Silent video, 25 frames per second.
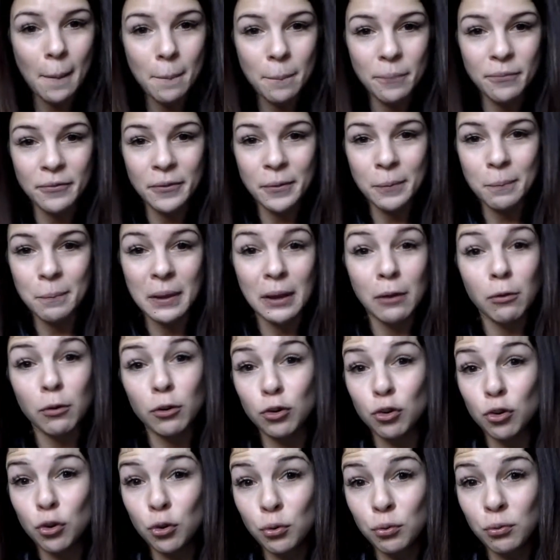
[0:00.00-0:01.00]
for me, or
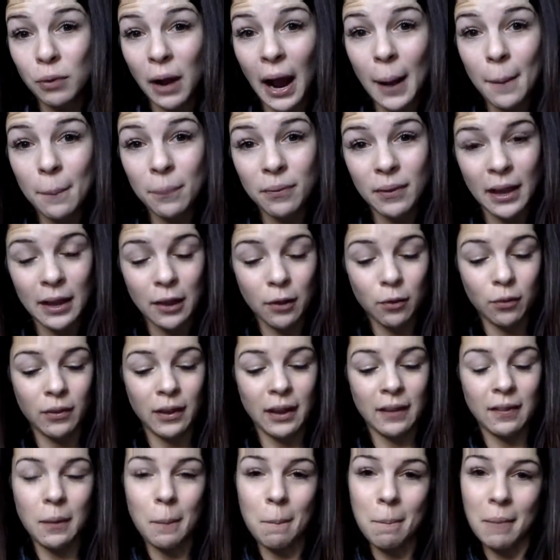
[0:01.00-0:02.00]
2 wraps. I use
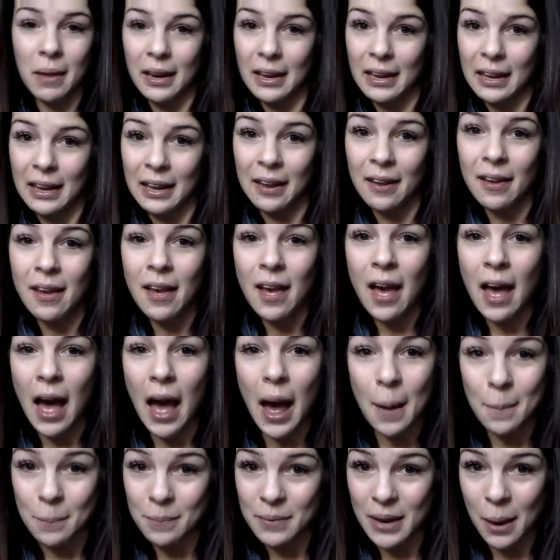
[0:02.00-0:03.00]
like the mini
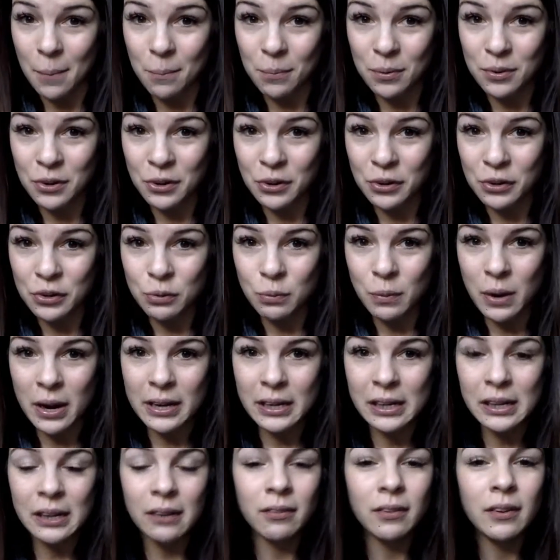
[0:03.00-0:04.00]
Dempster's
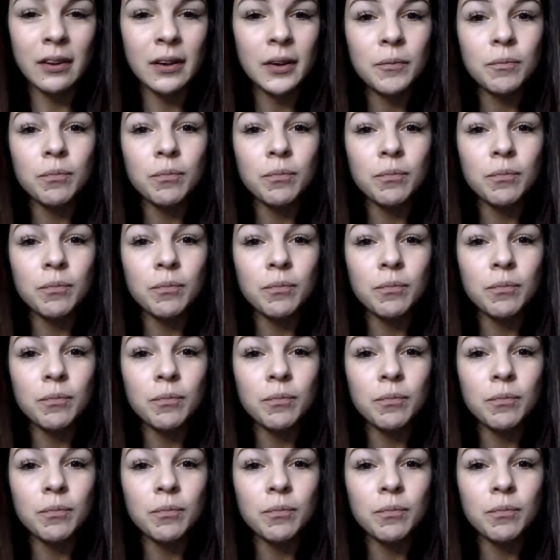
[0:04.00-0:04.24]
ones.